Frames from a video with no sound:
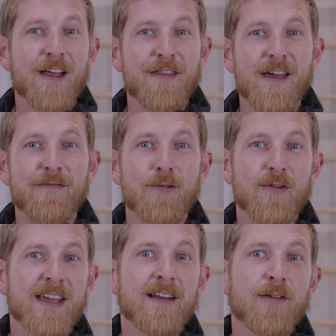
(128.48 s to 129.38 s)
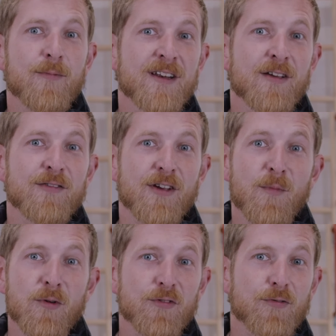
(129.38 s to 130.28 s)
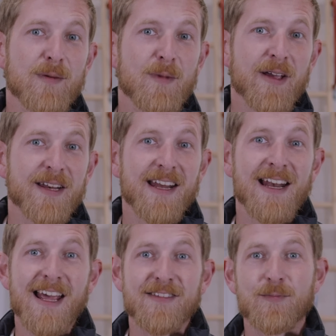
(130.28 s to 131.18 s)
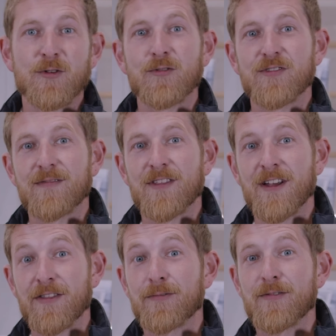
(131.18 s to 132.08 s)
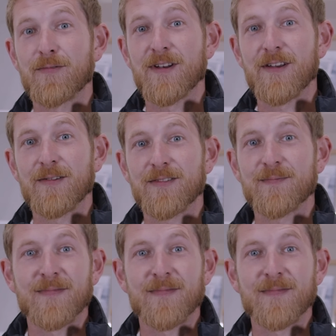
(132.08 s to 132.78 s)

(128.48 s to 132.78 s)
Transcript: Therefore, Keylite windows are more streamlined and less obtrusive than other roof windows.